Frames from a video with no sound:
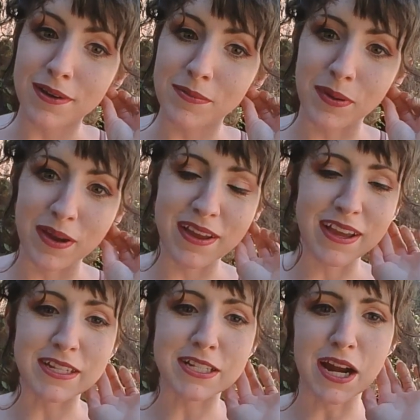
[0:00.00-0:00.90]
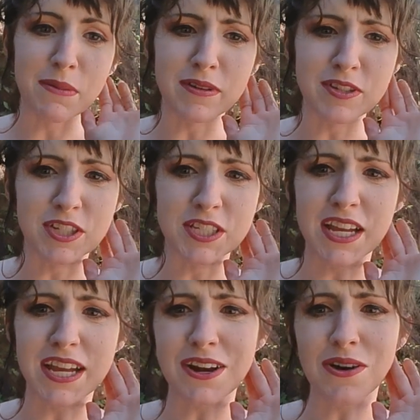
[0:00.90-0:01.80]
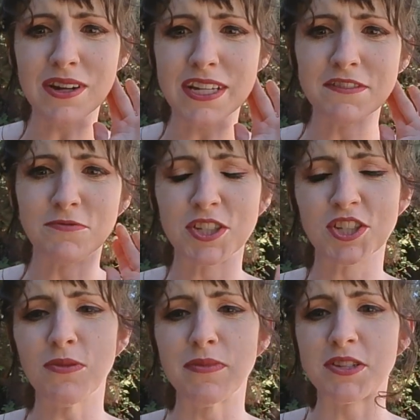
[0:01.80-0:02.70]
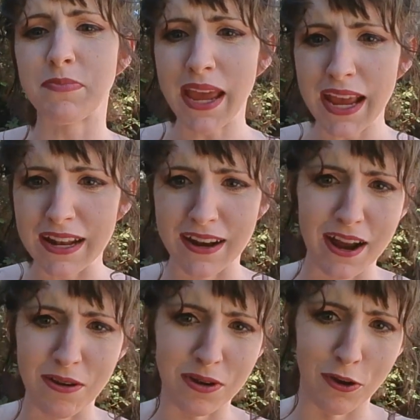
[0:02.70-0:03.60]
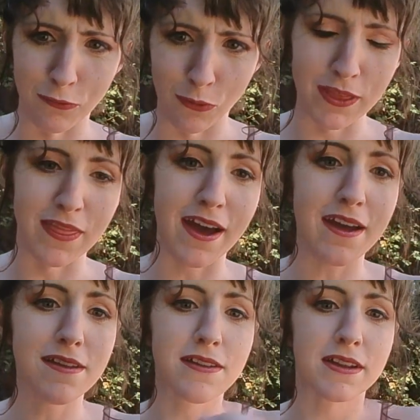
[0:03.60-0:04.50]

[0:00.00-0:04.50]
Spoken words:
But at the time, I was just like, oh, it gives me so much pain, and I want to avoid that.